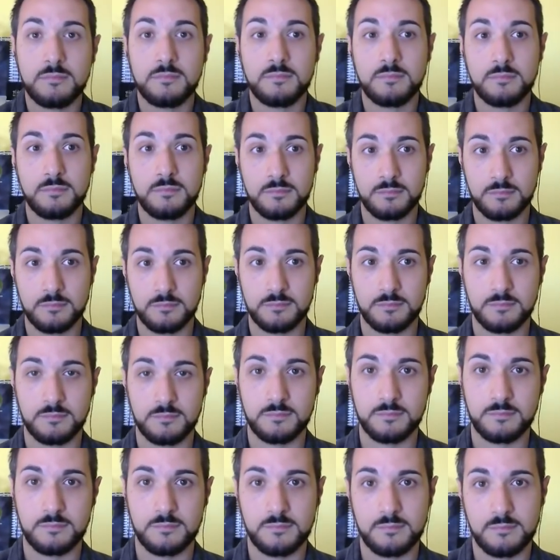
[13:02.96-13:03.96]

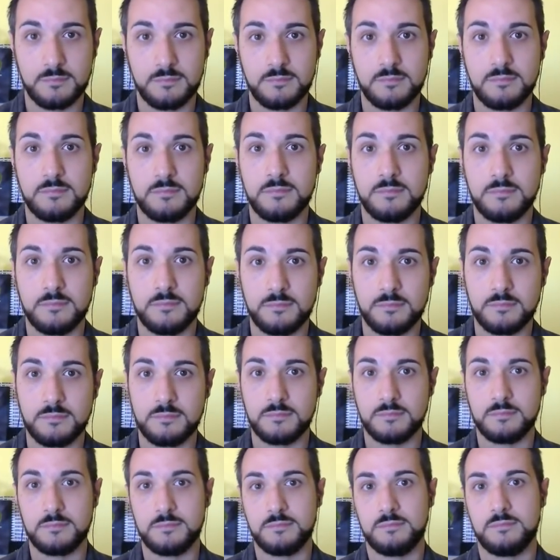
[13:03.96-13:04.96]

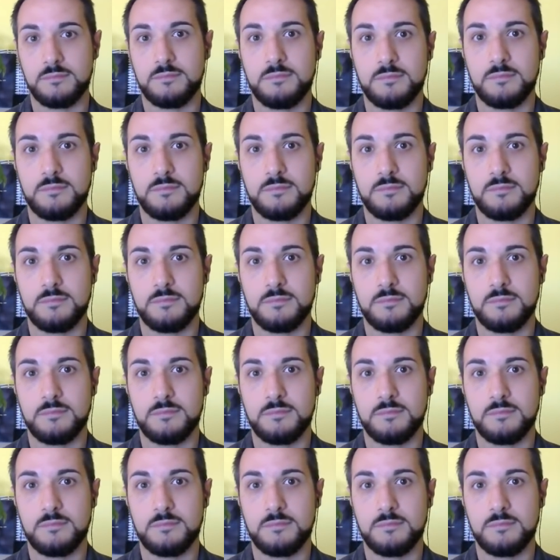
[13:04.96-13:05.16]
No words are spoken by the person on screen.